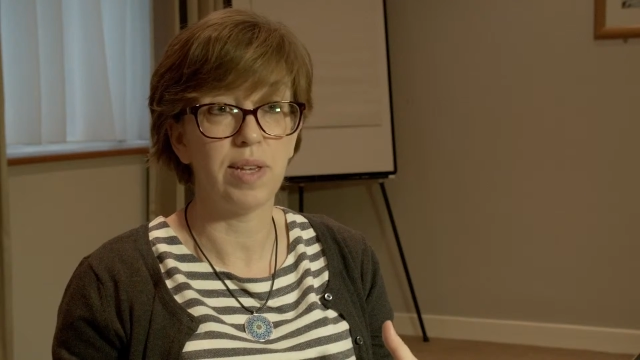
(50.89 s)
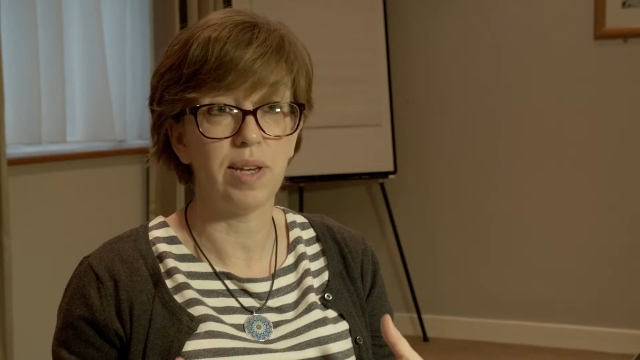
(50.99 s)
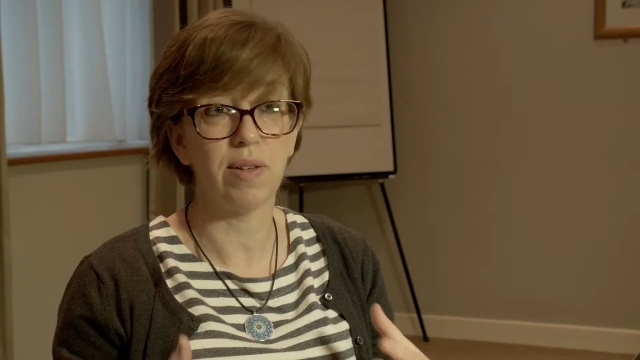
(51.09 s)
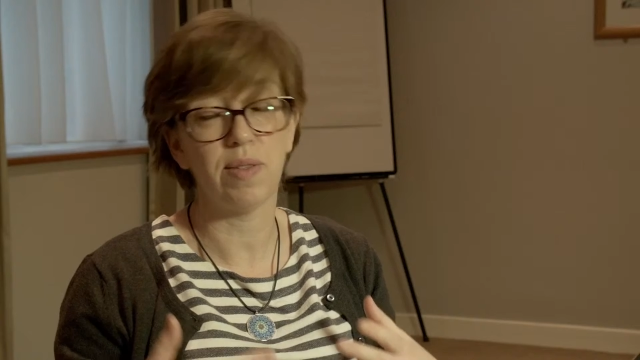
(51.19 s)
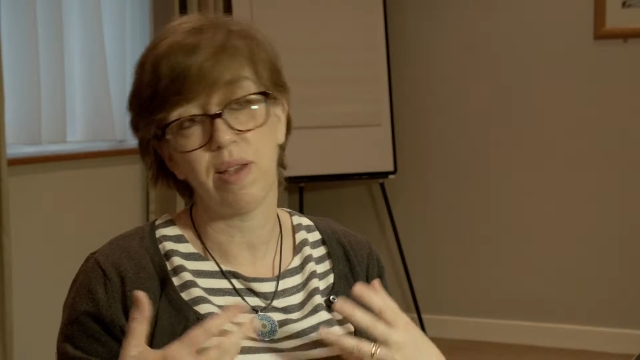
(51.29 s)

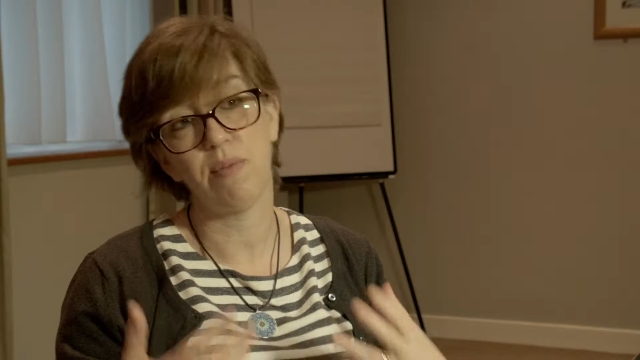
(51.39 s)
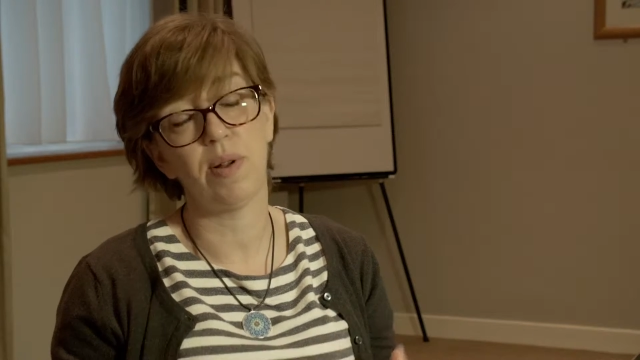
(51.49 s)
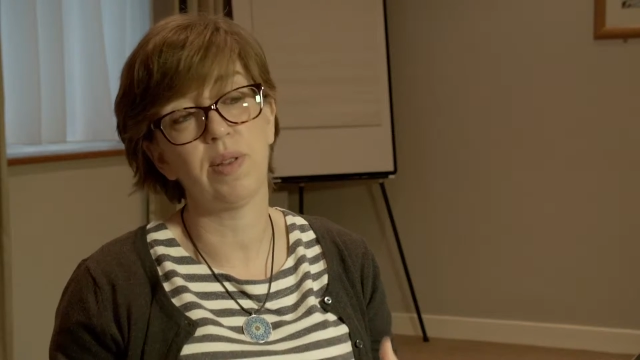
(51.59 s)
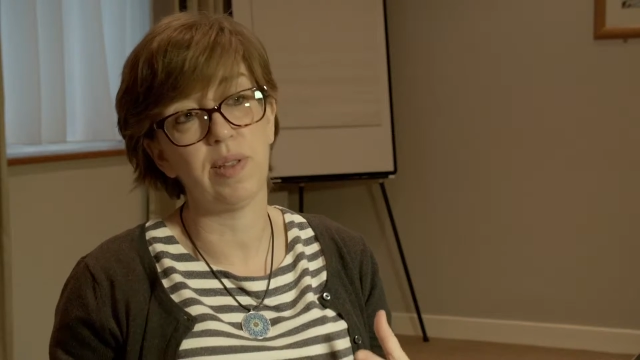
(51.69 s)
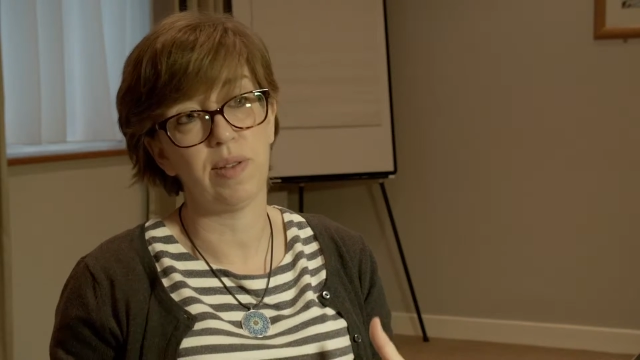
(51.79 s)
You know, they
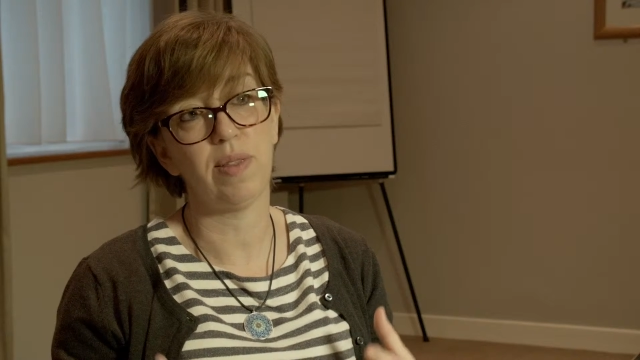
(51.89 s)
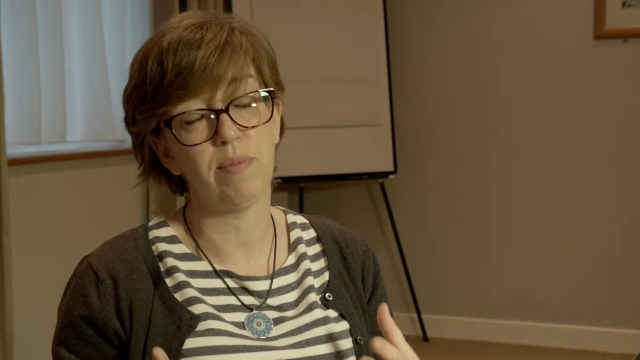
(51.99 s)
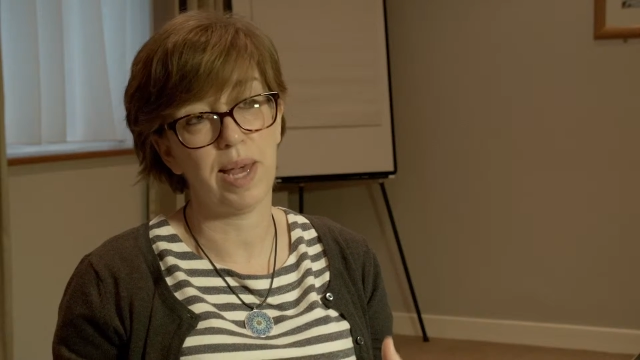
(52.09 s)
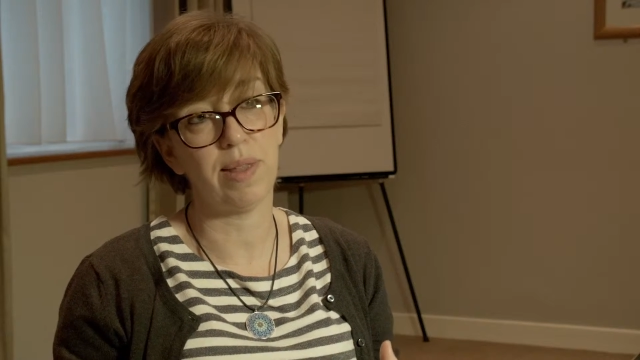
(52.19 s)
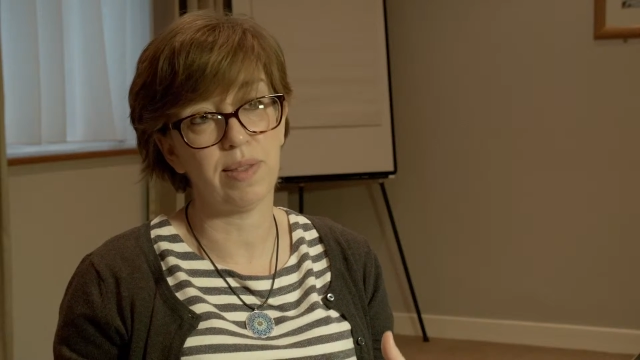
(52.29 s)
want to do the
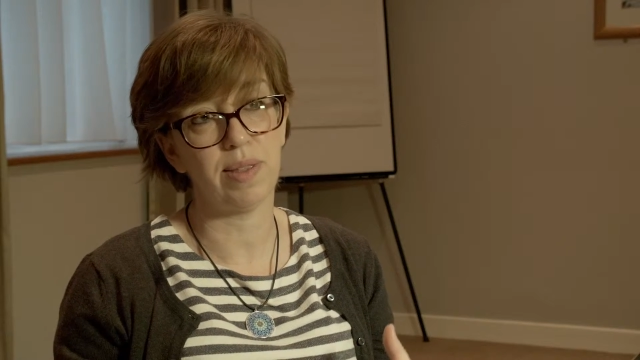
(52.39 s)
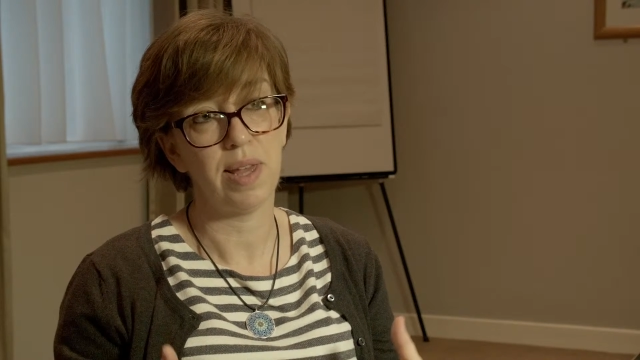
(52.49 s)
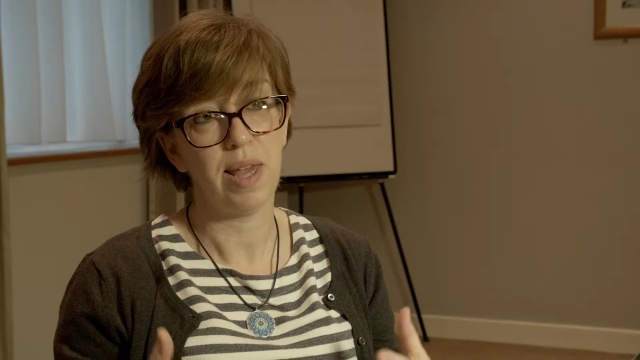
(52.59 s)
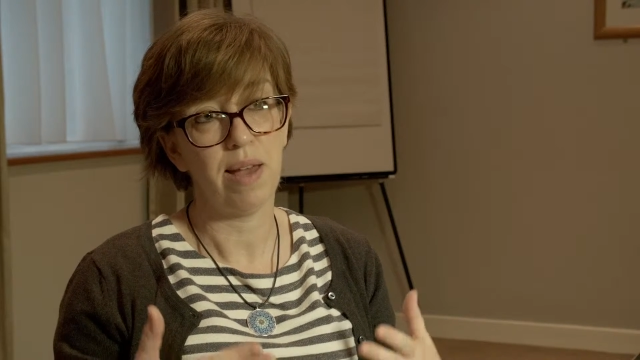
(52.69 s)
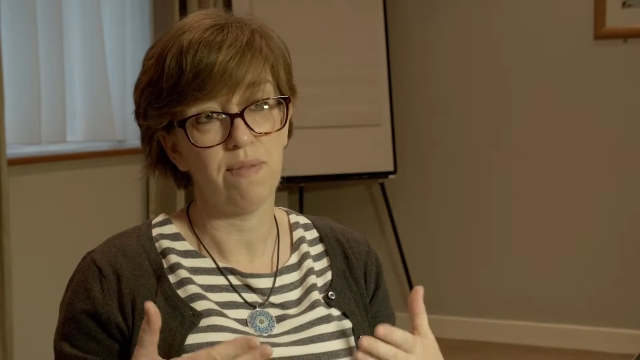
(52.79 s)
best
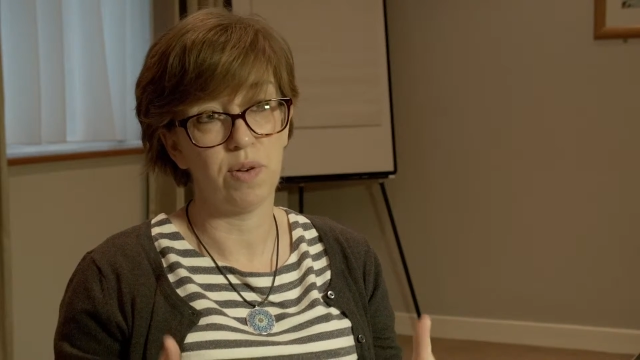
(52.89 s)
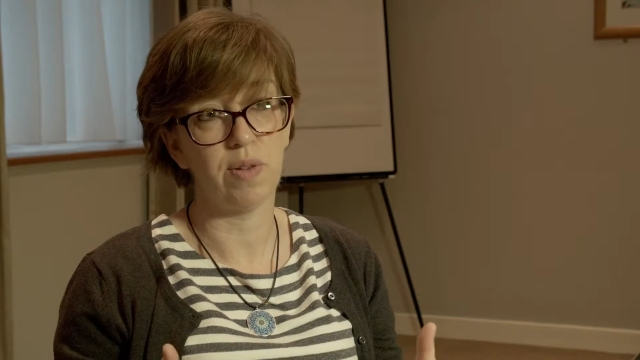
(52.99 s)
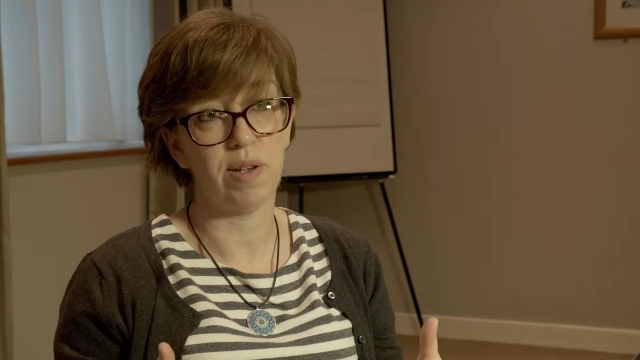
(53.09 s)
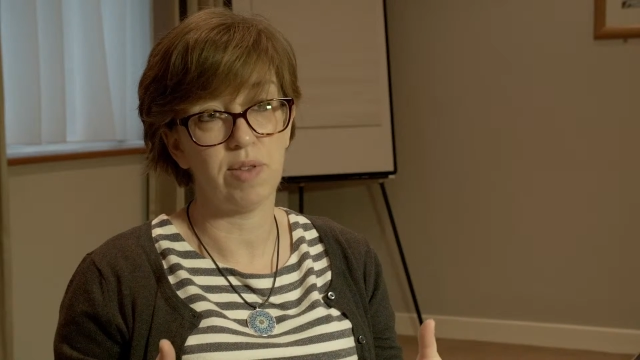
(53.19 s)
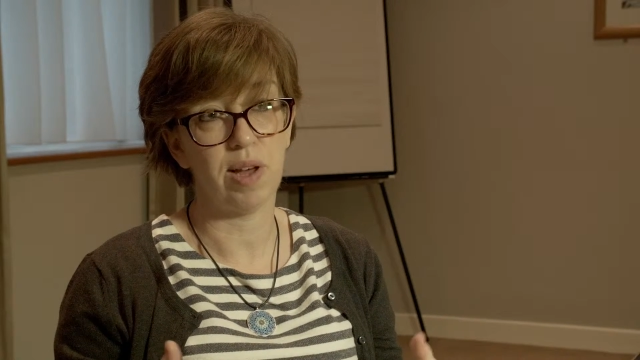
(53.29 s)

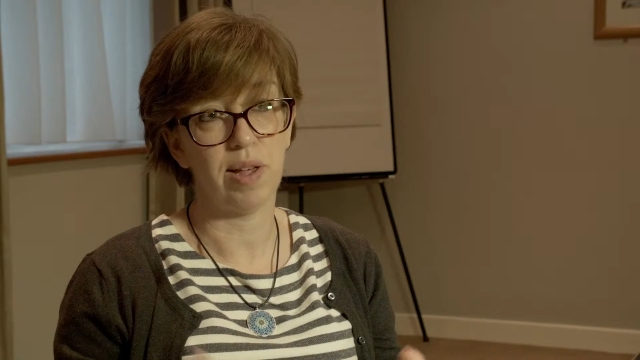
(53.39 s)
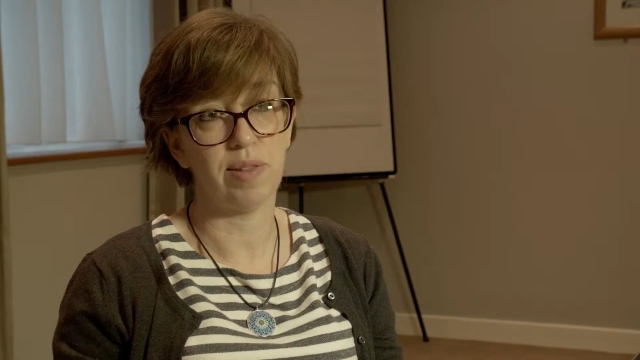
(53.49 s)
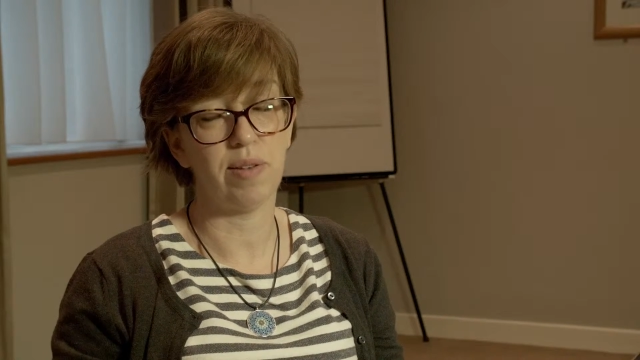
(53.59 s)
for their child.